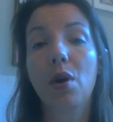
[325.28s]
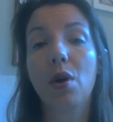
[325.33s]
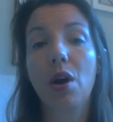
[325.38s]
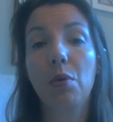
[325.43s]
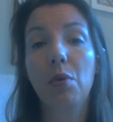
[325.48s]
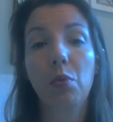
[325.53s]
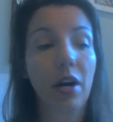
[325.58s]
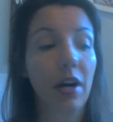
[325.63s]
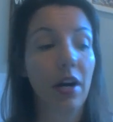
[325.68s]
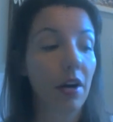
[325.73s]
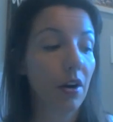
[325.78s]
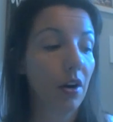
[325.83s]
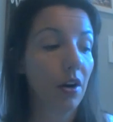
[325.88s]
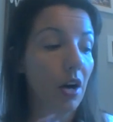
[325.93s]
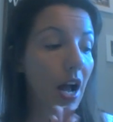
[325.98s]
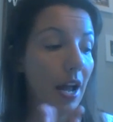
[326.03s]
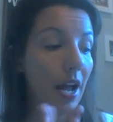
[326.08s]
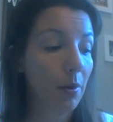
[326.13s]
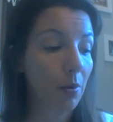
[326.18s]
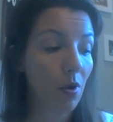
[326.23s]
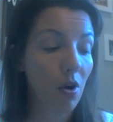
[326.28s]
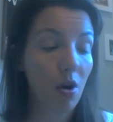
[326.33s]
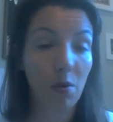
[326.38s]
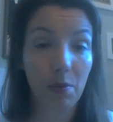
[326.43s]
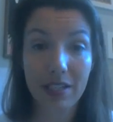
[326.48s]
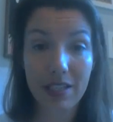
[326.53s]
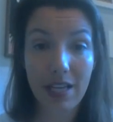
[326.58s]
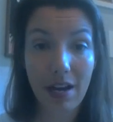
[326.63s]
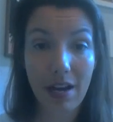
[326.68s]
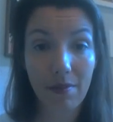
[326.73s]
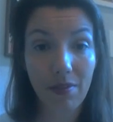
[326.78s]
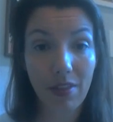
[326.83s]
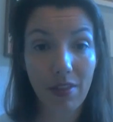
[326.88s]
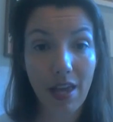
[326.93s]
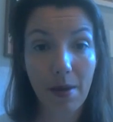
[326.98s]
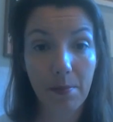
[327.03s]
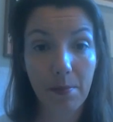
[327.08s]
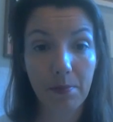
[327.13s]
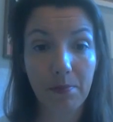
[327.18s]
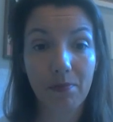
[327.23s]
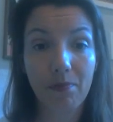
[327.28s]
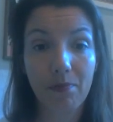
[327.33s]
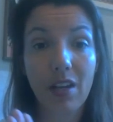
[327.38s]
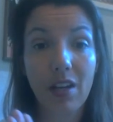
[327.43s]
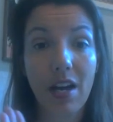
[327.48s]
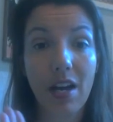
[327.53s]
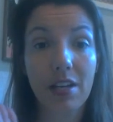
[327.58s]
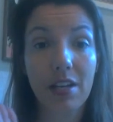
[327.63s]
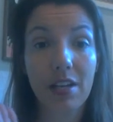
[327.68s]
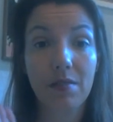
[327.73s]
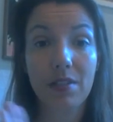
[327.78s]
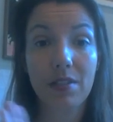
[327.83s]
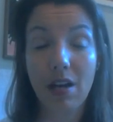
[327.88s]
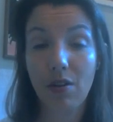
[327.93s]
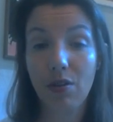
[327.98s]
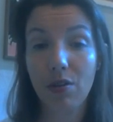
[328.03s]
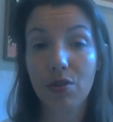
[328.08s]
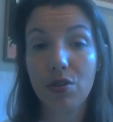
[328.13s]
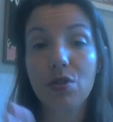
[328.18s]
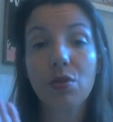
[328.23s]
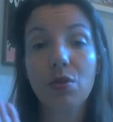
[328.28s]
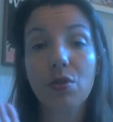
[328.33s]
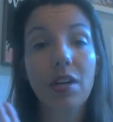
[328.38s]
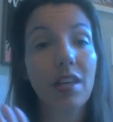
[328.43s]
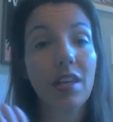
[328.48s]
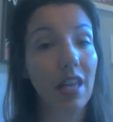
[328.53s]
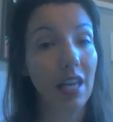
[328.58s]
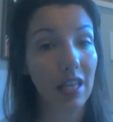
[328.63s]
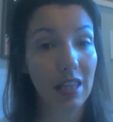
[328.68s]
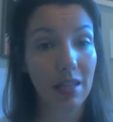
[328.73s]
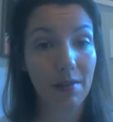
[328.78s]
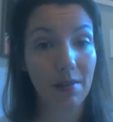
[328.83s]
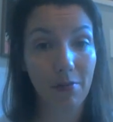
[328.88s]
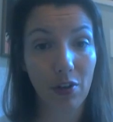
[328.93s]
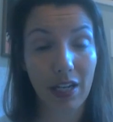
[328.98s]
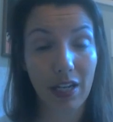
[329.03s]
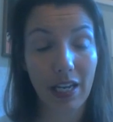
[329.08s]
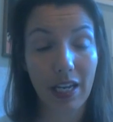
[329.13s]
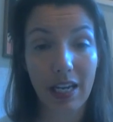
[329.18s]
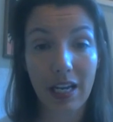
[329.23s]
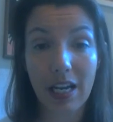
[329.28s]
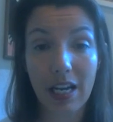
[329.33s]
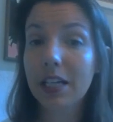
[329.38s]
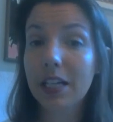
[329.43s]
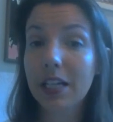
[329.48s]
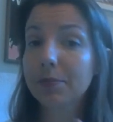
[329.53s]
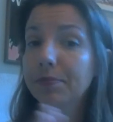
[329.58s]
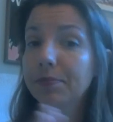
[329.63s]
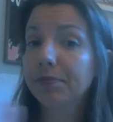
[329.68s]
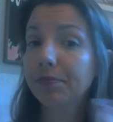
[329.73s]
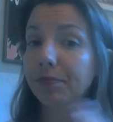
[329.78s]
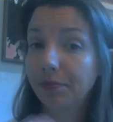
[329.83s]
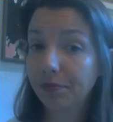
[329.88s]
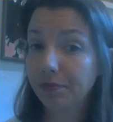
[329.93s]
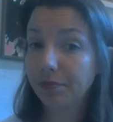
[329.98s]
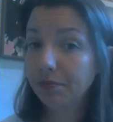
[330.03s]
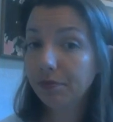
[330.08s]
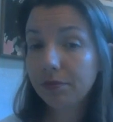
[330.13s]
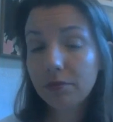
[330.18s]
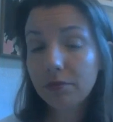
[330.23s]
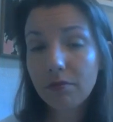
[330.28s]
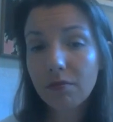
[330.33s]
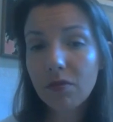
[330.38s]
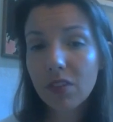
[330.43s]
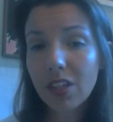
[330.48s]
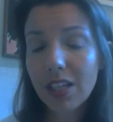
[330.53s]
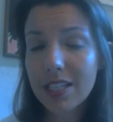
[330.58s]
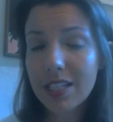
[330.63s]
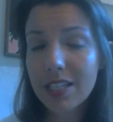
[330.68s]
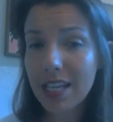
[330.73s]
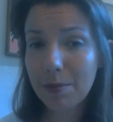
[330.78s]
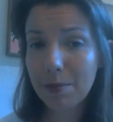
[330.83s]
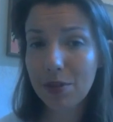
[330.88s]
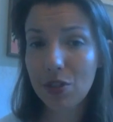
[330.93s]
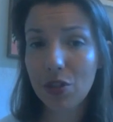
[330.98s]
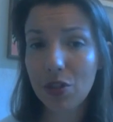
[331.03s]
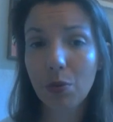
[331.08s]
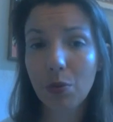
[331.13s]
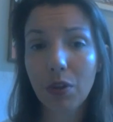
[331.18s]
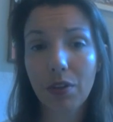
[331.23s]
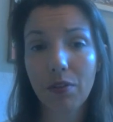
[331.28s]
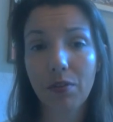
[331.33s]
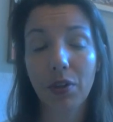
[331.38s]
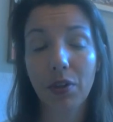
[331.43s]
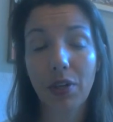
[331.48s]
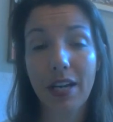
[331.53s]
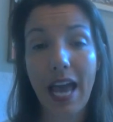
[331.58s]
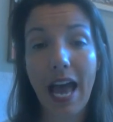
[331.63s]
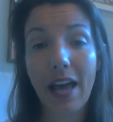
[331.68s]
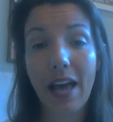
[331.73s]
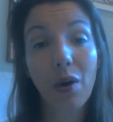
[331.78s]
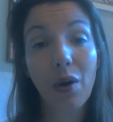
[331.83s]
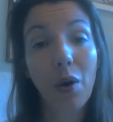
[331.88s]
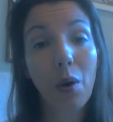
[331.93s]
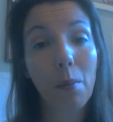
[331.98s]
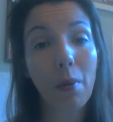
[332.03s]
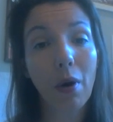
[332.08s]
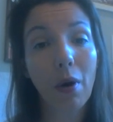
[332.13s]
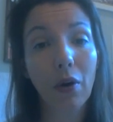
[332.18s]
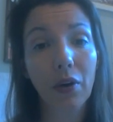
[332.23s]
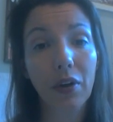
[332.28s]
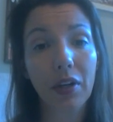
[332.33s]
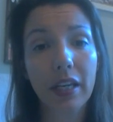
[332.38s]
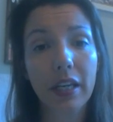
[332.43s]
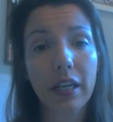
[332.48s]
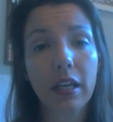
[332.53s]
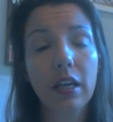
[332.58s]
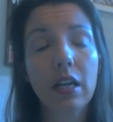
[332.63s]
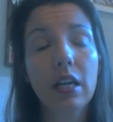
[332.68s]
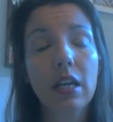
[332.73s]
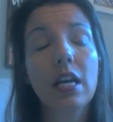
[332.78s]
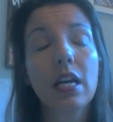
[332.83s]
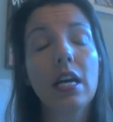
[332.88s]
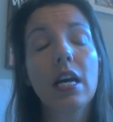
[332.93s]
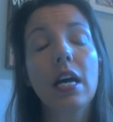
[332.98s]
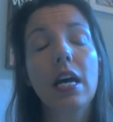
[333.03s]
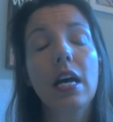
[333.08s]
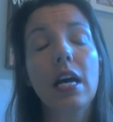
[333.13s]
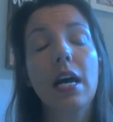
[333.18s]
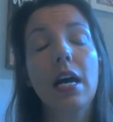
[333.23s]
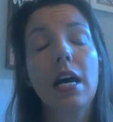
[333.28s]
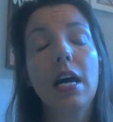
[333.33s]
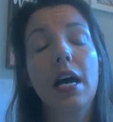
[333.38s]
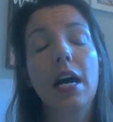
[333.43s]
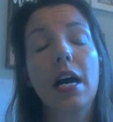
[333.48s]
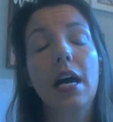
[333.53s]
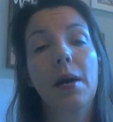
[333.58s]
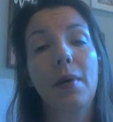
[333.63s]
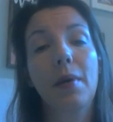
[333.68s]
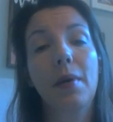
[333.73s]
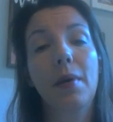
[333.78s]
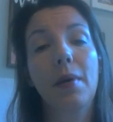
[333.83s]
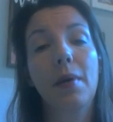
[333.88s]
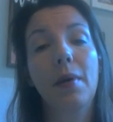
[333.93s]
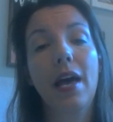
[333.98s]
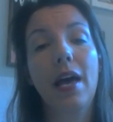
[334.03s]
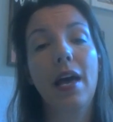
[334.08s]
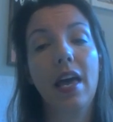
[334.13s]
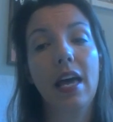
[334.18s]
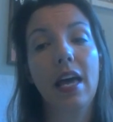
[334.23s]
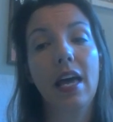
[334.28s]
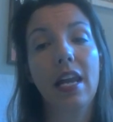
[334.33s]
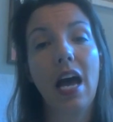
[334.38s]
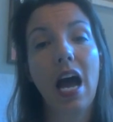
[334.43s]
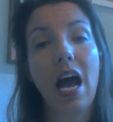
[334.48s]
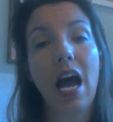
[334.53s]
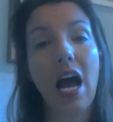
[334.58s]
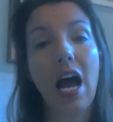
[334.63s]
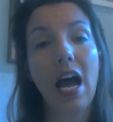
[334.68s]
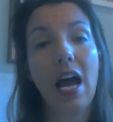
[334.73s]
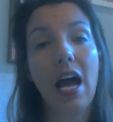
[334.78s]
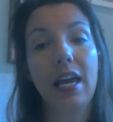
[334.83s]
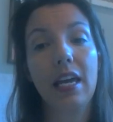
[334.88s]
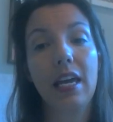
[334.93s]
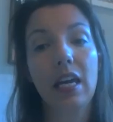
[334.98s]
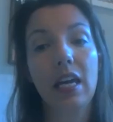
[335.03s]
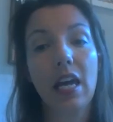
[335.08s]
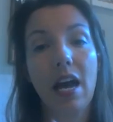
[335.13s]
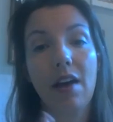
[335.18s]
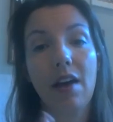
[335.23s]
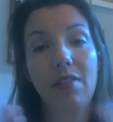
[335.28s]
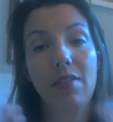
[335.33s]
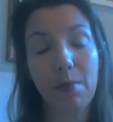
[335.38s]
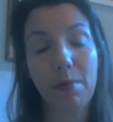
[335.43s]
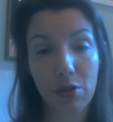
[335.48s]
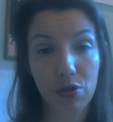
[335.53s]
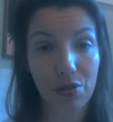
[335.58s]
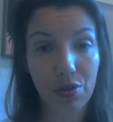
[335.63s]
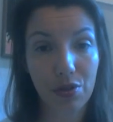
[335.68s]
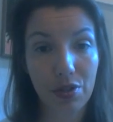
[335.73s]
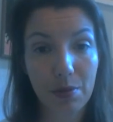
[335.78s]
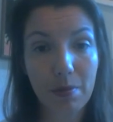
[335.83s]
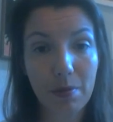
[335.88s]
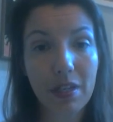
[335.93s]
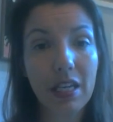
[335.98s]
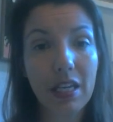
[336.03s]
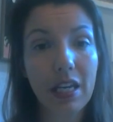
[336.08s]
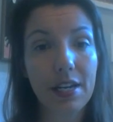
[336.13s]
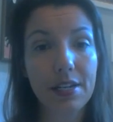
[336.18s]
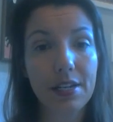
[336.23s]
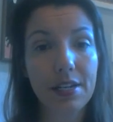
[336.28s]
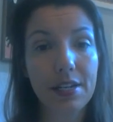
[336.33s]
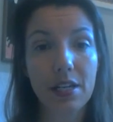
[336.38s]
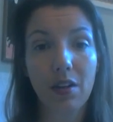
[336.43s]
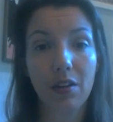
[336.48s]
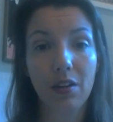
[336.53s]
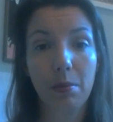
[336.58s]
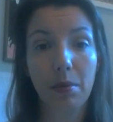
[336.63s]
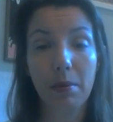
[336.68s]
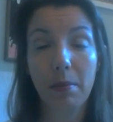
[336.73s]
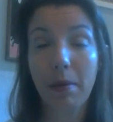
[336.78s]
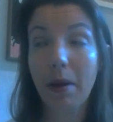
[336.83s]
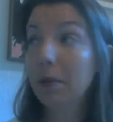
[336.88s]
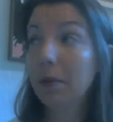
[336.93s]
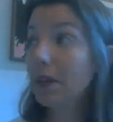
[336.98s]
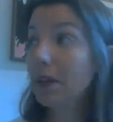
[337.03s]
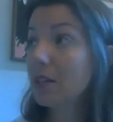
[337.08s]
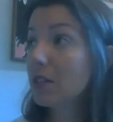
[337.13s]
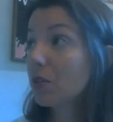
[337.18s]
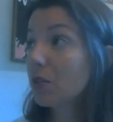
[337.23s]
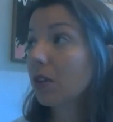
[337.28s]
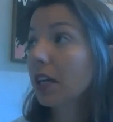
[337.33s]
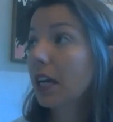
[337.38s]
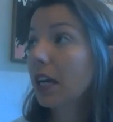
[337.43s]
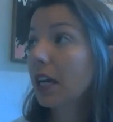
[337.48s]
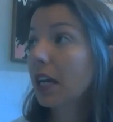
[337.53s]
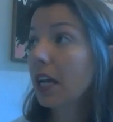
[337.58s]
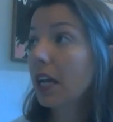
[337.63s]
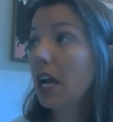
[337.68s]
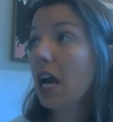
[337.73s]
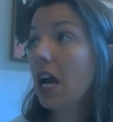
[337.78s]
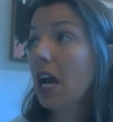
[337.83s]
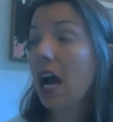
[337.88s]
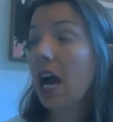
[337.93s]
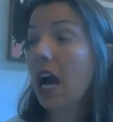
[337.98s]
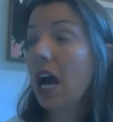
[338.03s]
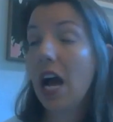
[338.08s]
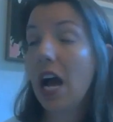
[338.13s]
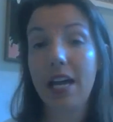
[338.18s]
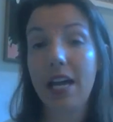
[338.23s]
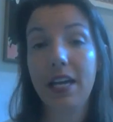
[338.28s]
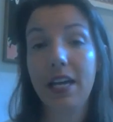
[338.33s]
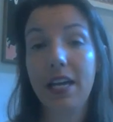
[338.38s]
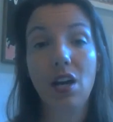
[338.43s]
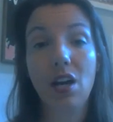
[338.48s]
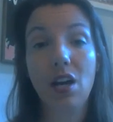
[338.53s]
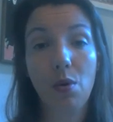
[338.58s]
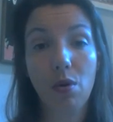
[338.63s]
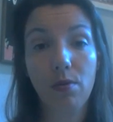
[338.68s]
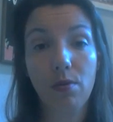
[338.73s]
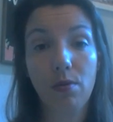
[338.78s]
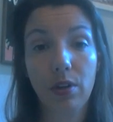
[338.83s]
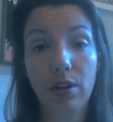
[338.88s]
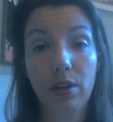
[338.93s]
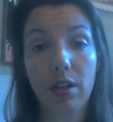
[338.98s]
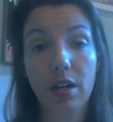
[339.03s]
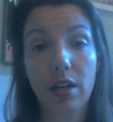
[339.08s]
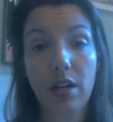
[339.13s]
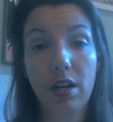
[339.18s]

where I will always have them kind of tell their story, thank them for getting on, same as you would for an at-home party. And then I have them introduce me. I tell a little bit about my story. I go over